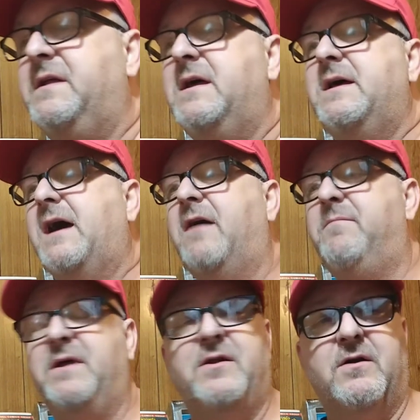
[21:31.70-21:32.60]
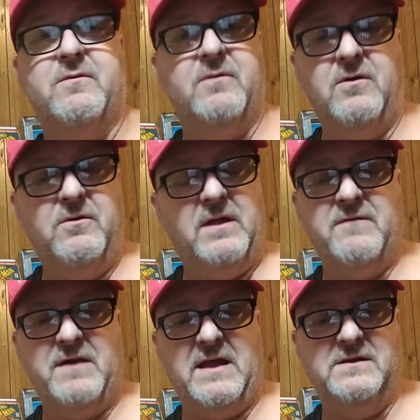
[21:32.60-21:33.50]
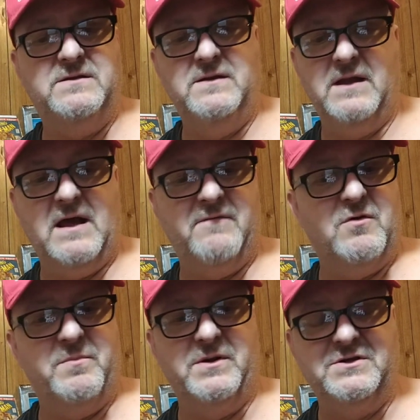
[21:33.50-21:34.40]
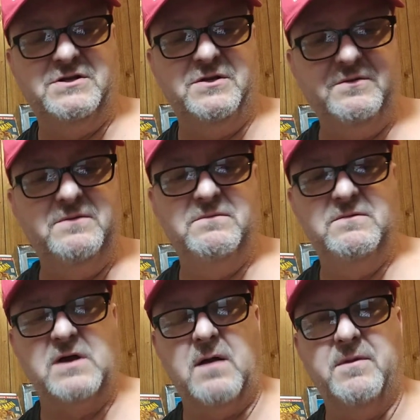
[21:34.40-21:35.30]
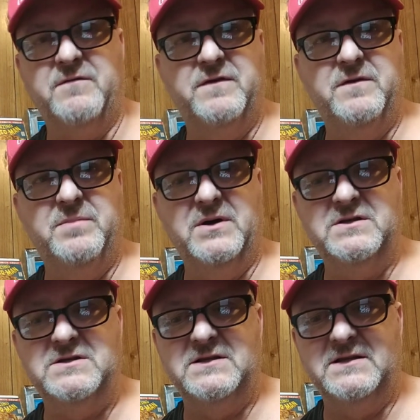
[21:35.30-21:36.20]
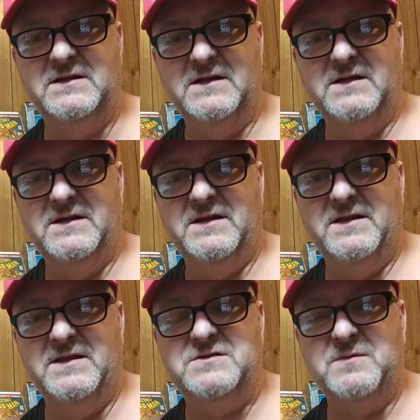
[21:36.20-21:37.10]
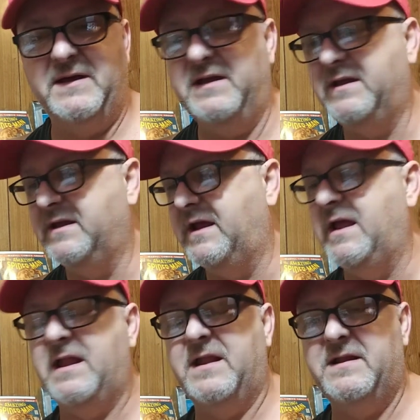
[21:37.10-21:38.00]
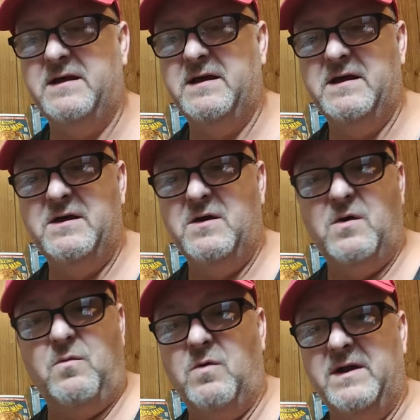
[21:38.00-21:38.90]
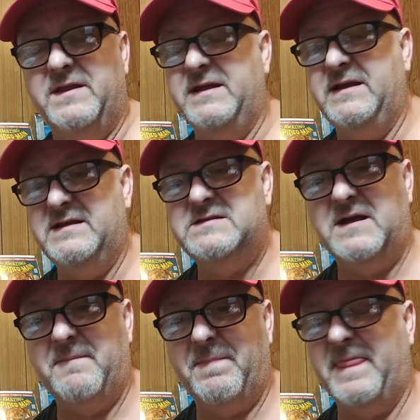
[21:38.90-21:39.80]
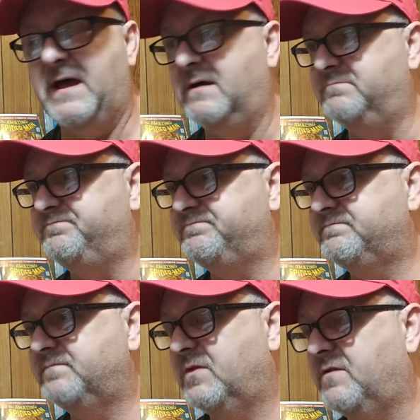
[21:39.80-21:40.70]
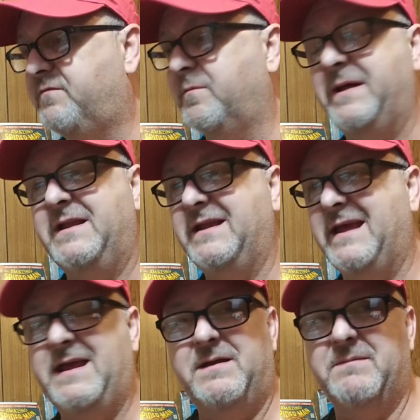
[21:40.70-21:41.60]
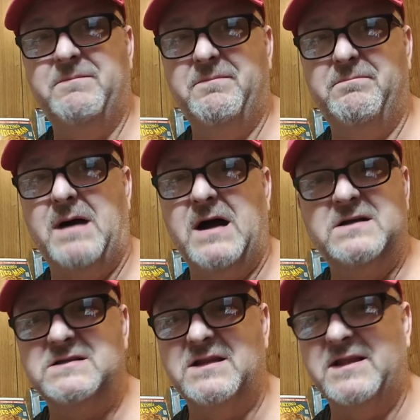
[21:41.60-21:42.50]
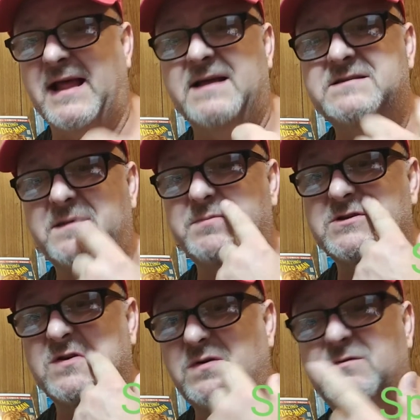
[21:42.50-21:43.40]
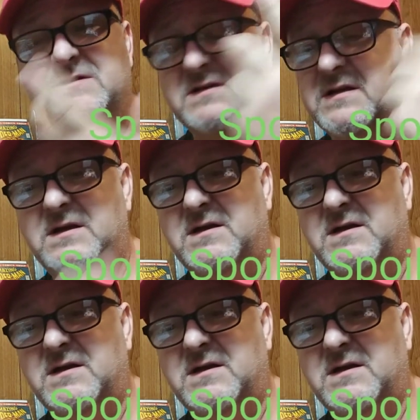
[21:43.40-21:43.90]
it. I've been on a roll. I've had I've opened two comic food books and this week, and one of these, um, the Forbidden Geek box on the last episode was